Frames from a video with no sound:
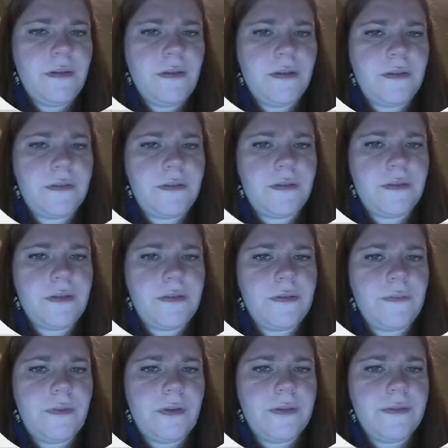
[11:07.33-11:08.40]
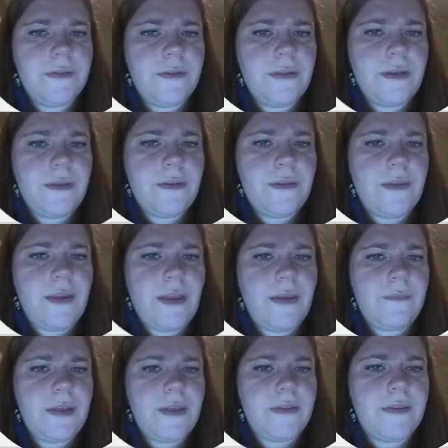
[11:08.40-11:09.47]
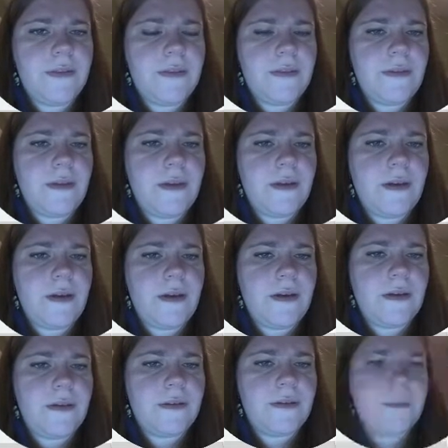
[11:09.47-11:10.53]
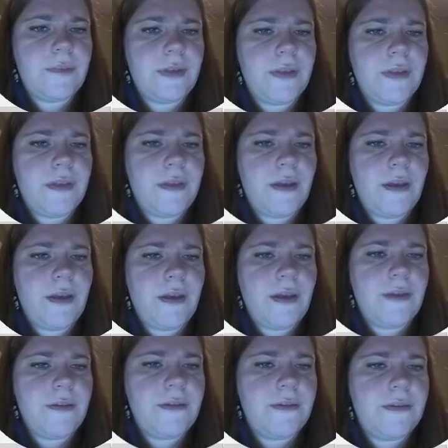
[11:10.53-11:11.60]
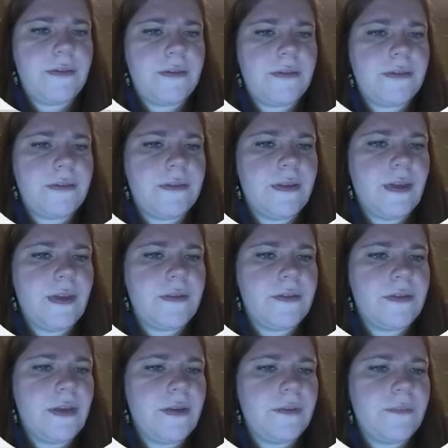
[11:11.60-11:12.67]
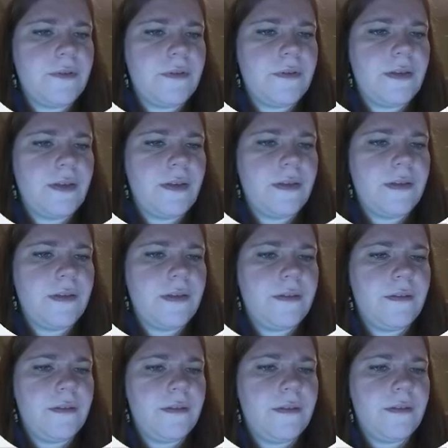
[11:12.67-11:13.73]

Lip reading: under each one, and that means that they are going to be on the sketch I'm creating.